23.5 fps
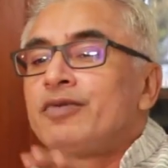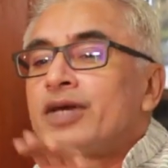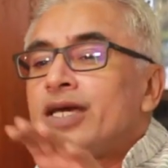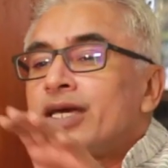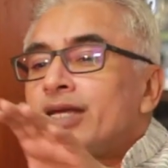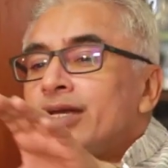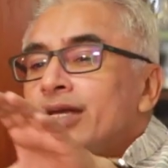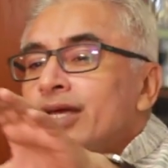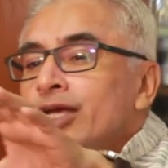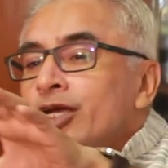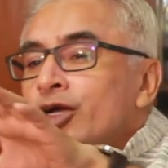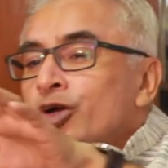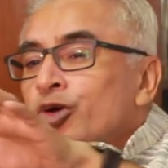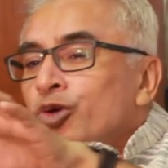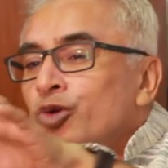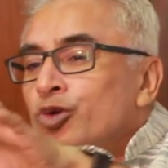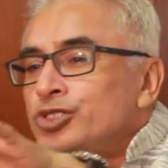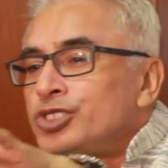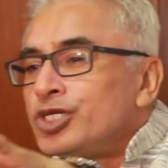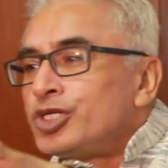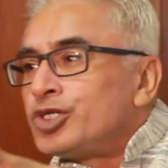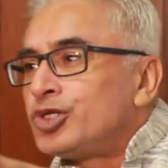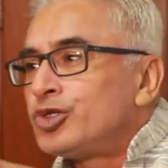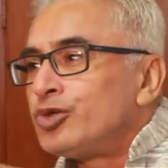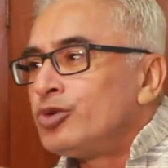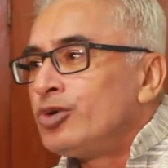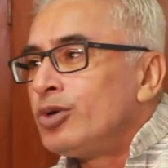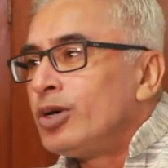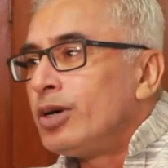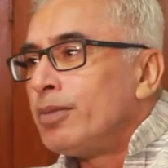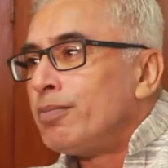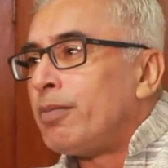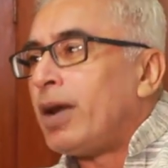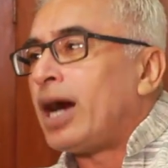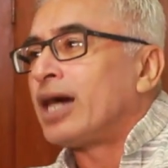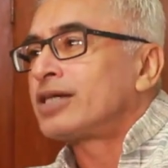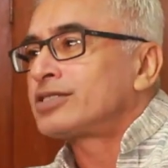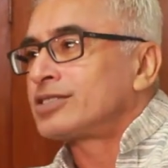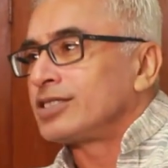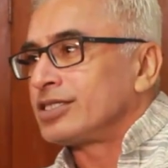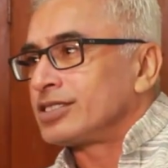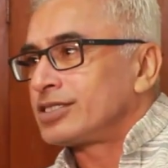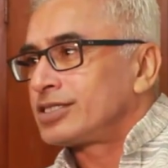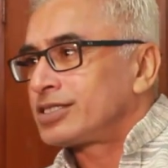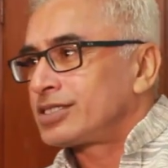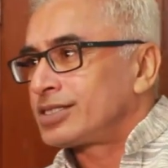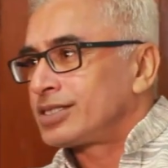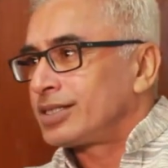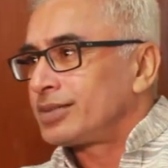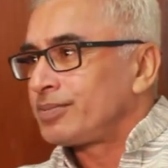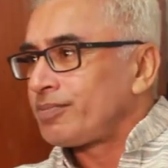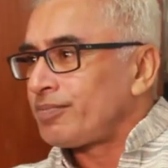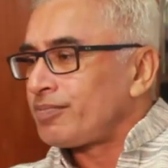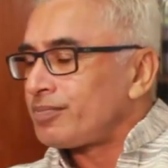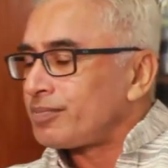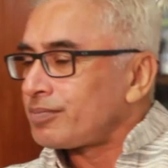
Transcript: they were closer to Marxists.